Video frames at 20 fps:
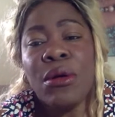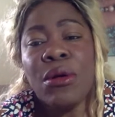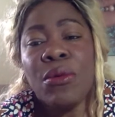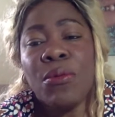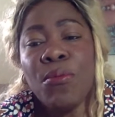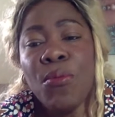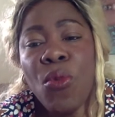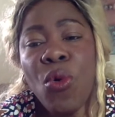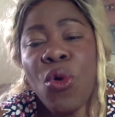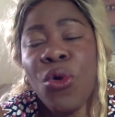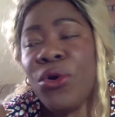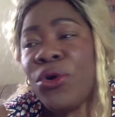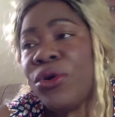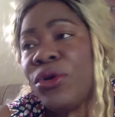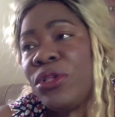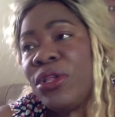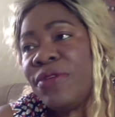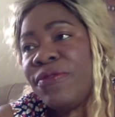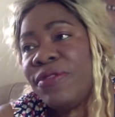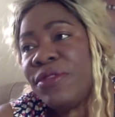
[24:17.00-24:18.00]

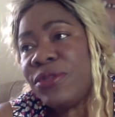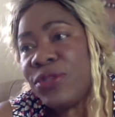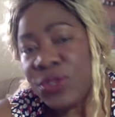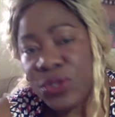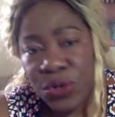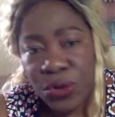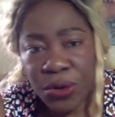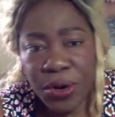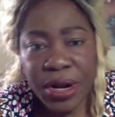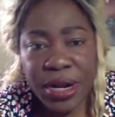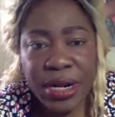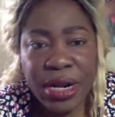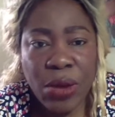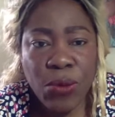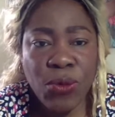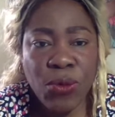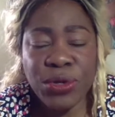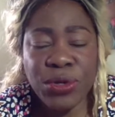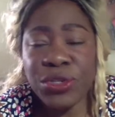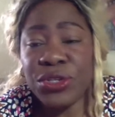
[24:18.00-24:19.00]
Moral of the story, and I
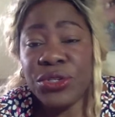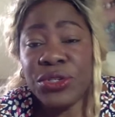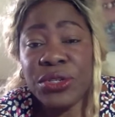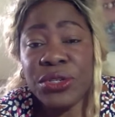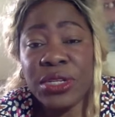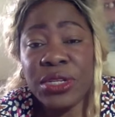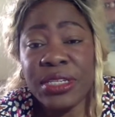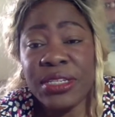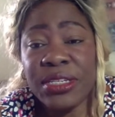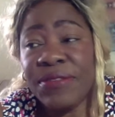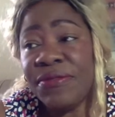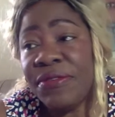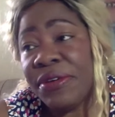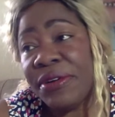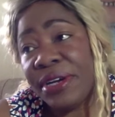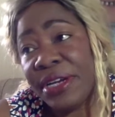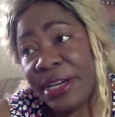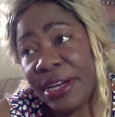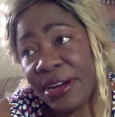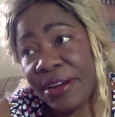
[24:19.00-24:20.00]
want you to listen
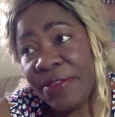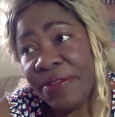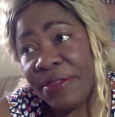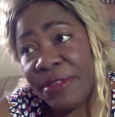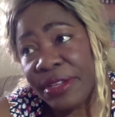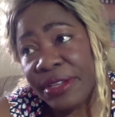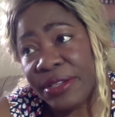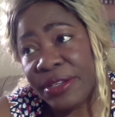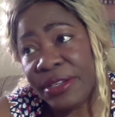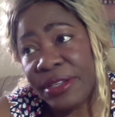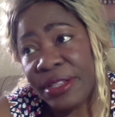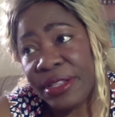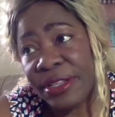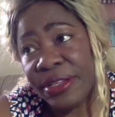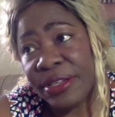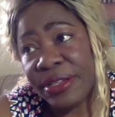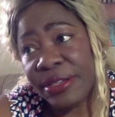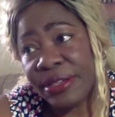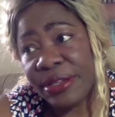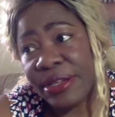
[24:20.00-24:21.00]
very carefully to
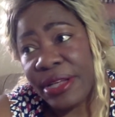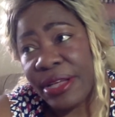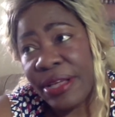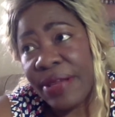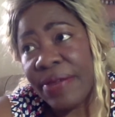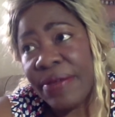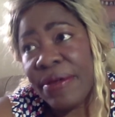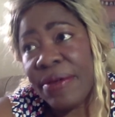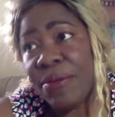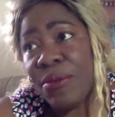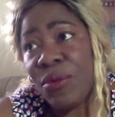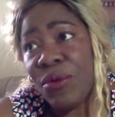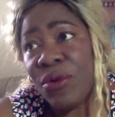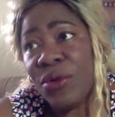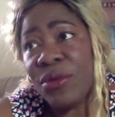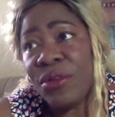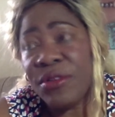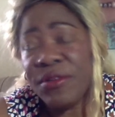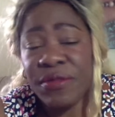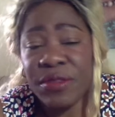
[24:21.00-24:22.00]
this, okay?
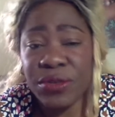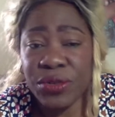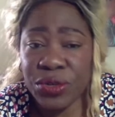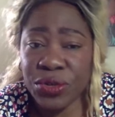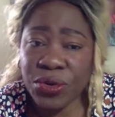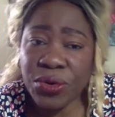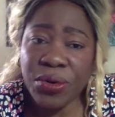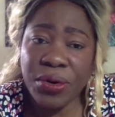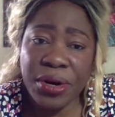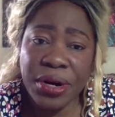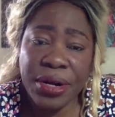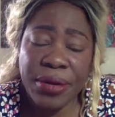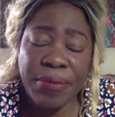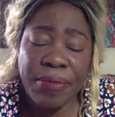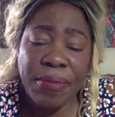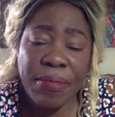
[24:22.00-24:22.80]
Moral of the story.